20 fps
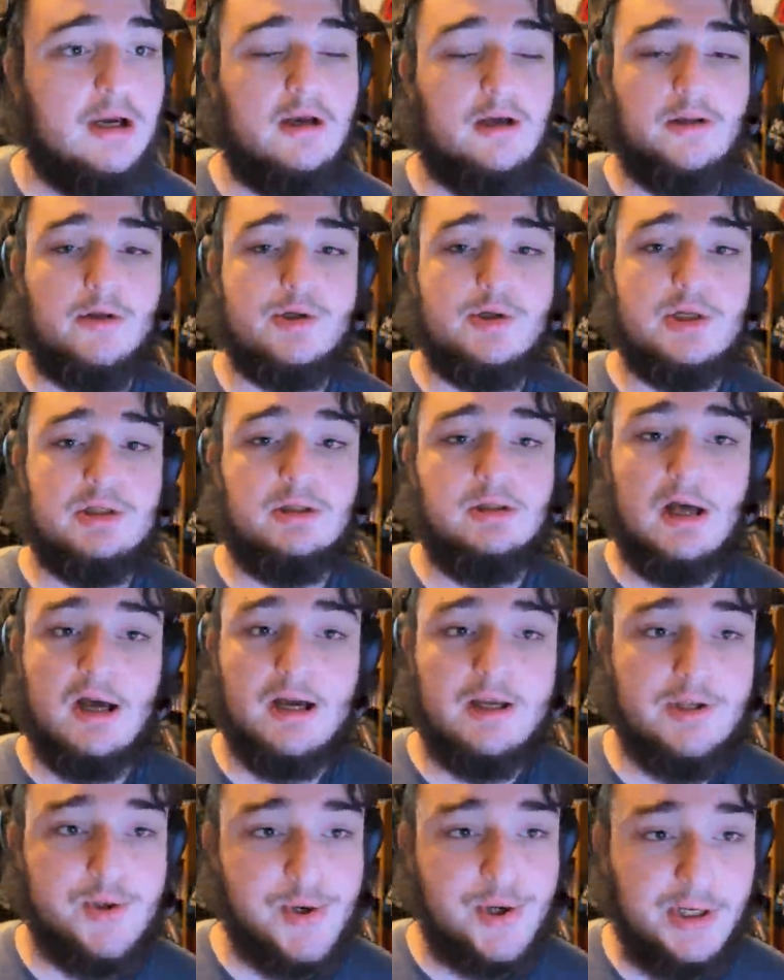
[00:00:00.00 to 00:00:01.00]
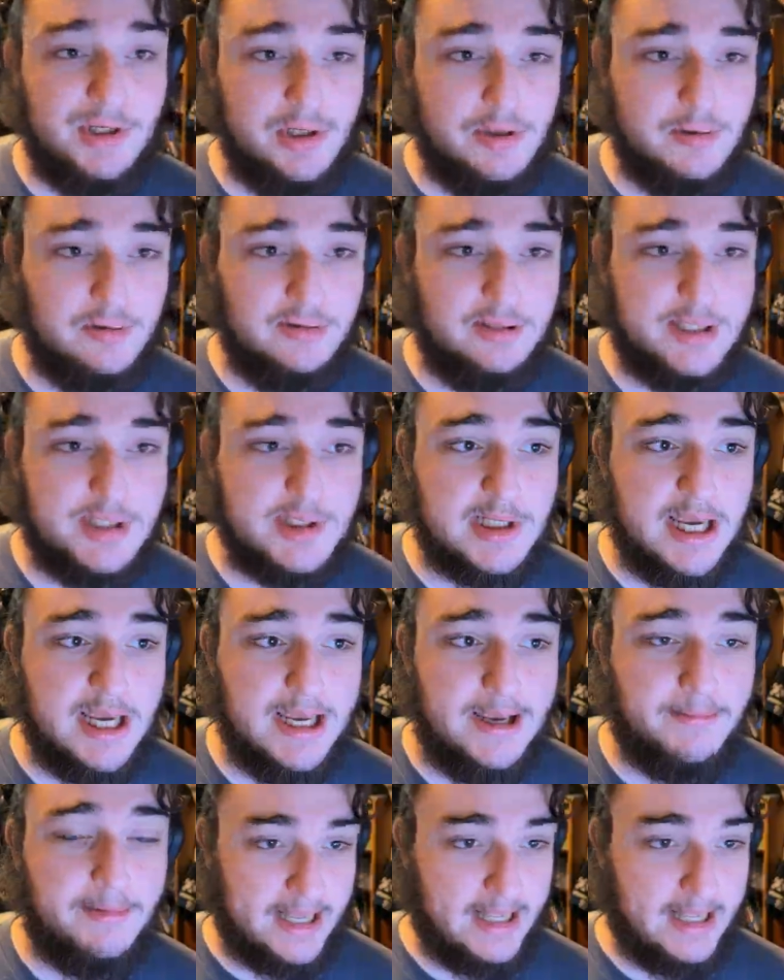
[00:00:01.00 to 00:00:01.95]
There's a lot you can do in this game.